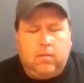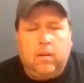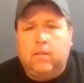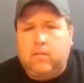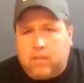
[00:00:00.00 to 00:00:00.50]
He's
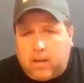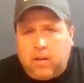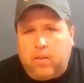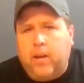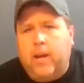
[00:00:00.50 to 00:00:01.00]
going to get
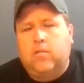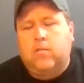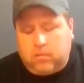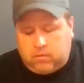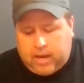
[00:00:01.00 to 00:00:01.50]
2nd in the
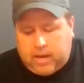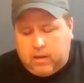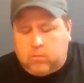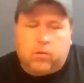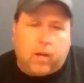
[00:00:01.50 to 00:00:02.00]
national
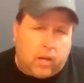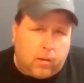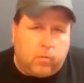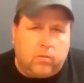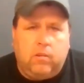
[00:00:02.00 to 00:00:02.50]
standings. We'll
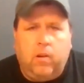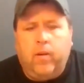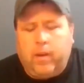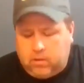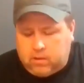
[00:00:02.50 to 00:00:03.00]
talk about
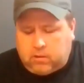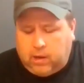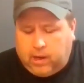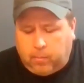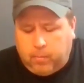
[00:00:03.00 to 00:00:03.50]
Searing in just
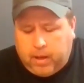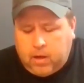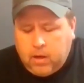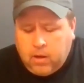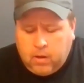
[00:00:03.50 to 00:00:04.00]
a little
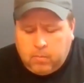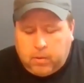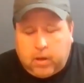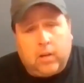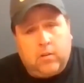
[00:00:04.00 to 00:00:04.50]
bit.
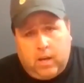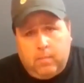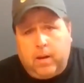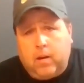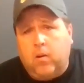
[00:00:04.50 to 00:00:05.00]
But
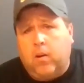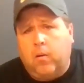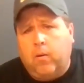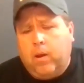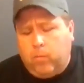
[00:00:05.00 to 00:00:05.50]
Chad Becker, a
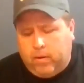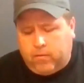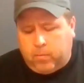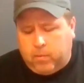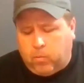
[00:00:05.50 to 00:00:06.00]
great
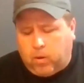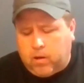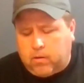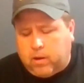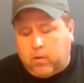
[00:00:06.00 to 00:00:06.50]
win from in
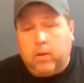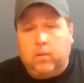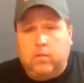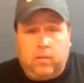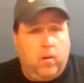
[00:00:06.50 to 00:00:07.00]
Watertown.
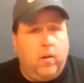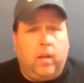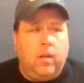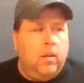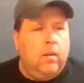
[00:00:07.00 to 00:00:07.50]
And
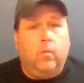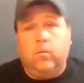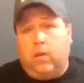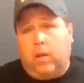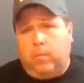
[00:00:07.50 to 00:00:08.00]
Searing
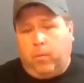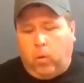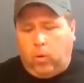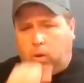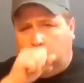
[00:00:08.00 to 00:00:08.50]
was on the
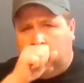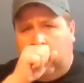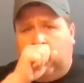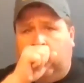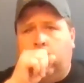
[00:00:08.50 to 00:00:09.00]
pole
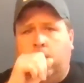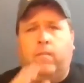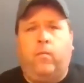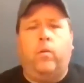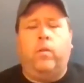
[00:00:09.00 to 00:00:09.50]

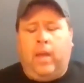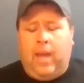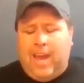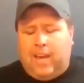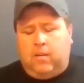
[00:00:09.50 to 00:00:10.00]
for the
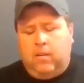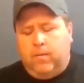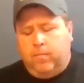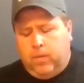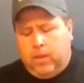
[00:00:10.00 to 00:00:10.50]
heat
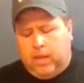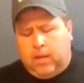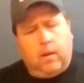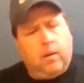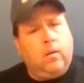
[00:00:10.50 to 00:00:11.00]

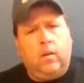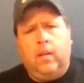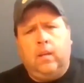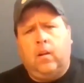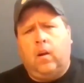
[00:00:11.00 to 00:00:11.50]
and
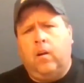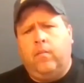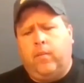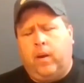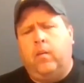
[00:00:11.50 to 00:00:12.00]
couldn't car
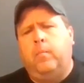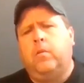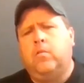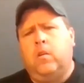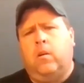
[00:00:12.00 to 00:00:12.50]
to fire. They
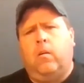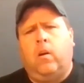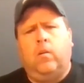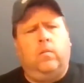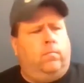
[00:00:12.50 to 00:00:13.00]
pushed it
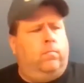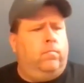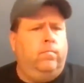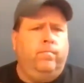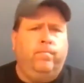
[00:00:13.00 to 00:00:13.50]
around.
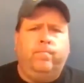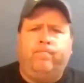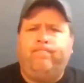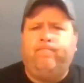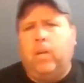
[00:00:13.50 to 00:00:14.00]

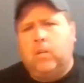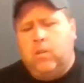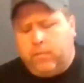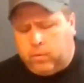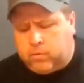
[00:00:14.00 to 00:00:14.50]
Not
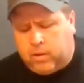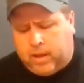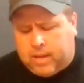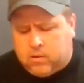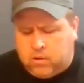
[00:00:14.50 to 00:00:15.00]
sure if it was an
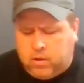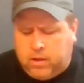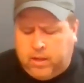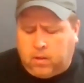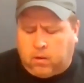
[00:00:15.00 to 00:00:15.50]
engine
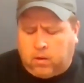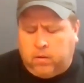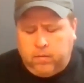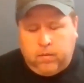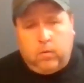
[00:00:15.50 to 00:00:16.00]
deal
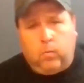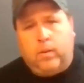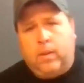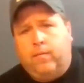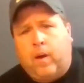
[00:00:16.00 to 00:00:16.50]
or
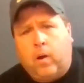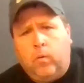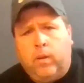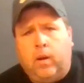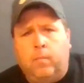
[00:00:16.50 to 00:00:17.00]
what they
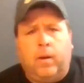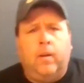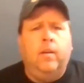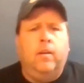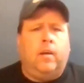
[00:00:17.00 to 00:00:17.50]
found there,
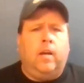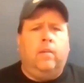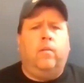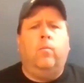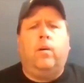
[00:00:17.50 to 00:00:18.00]
but
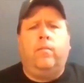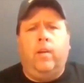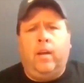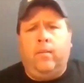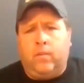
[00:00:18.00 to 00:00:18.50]
kind of a
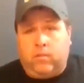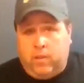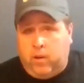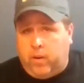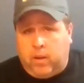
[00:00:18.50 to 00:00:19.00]
rough night for
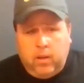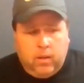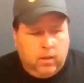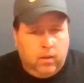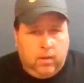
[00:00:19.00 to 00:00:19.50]
Searing.
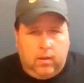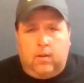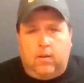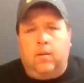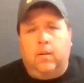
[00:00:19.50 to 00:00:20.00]

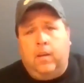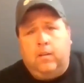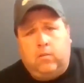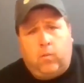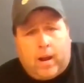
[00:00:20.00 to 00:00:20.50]

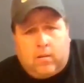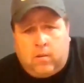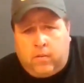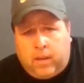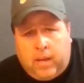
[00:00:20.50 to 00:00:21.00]
He
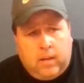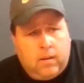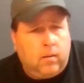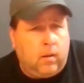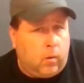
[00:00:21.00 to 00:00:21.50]
scrapped in the
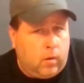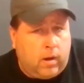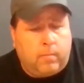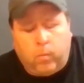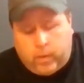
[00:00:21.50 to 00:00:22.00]
heat,
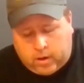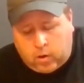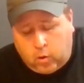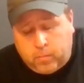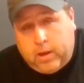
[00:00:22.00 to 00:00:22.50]
loaded up, went
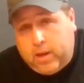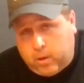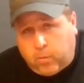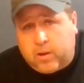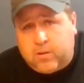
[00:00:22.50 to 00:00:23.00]
home, and he
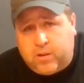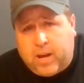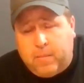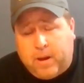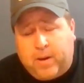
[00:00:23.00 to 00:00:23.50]
had to watch
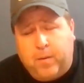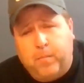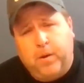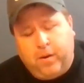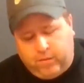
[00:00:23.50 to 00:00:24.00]
Chad Becker
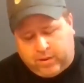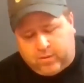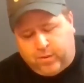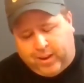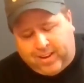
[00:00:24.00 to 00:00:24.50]
put it in
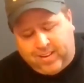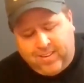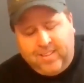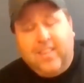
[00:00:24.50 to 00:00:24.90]
Victory Lane.